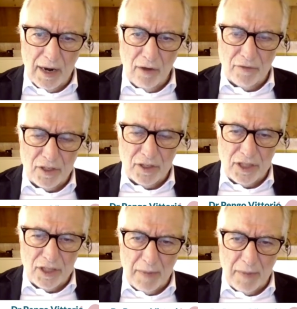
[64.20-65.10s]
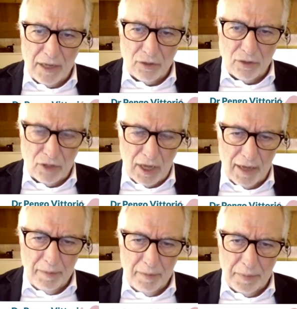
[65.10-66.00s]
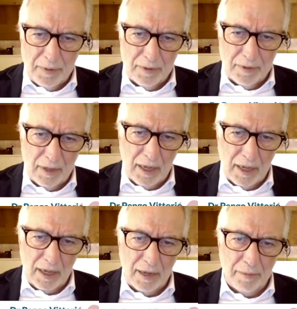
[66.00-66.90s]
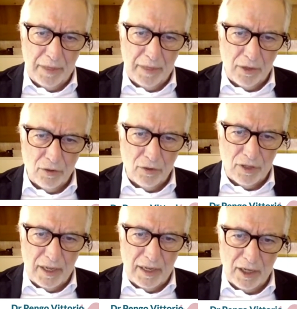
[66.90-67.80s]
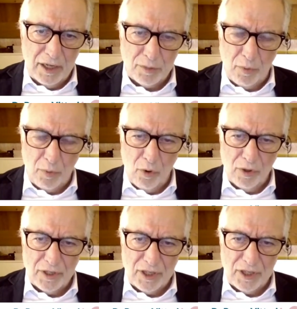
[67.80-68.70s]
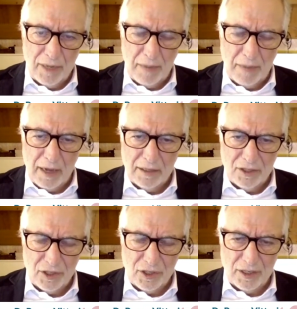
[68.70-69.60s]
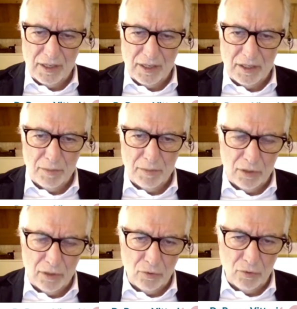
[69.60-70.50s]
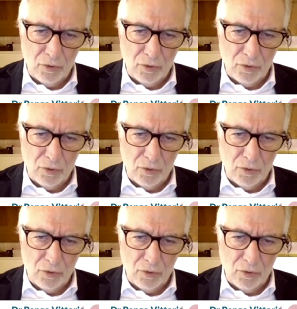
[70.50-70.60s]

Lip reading: of the same ISTH type because they explore the same antigen, that is beta 2